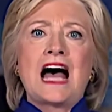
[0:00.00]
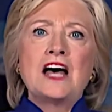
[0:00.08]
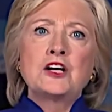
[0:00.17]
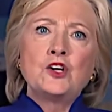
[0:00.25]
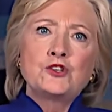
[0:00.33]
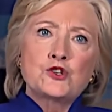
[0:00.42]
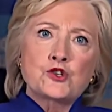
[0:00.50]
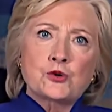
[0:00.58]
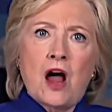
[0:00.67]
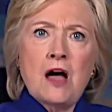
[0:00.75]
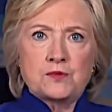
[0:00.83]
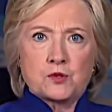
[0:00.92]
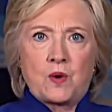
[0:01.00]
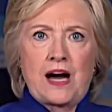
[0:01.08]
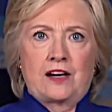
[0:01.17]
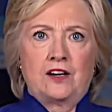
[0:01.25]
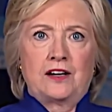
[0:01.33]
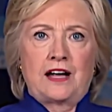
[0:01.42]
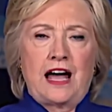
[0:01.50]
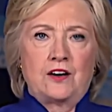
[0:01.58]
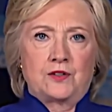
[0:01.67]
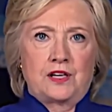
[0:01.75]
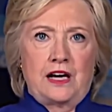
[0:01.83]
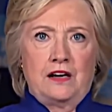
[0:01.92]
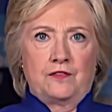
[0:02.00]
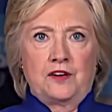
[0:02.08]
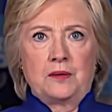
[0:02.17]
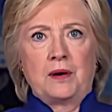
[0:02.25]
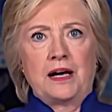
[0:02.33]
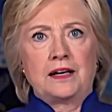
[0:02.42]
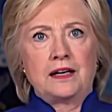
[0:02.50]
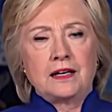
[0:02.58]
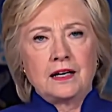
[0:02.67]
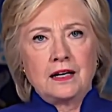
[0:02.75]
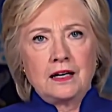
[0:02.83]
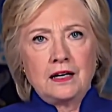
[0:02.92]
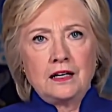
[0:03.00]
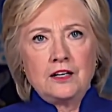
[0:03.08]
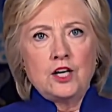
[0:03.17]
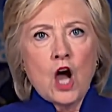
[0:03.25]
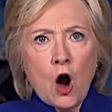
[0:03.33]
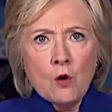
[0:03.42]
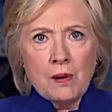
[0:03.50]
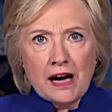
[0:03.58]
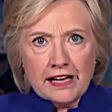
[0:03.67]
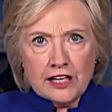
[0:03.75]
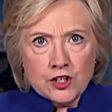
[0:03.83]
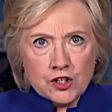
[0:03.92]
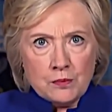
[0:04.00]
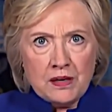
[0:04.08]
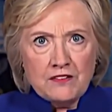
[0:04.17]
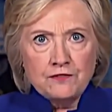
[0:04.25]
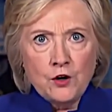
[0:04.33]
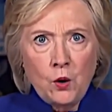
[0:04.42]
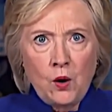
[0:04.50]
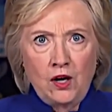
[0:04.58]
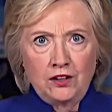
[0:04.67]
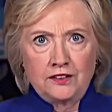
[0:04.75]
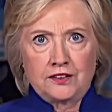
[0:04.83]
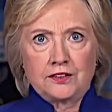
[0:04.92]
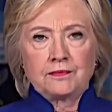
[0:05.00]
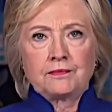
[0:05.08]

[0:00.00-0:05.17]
Donald Trump's record out to everybody. Nobody should be fooled.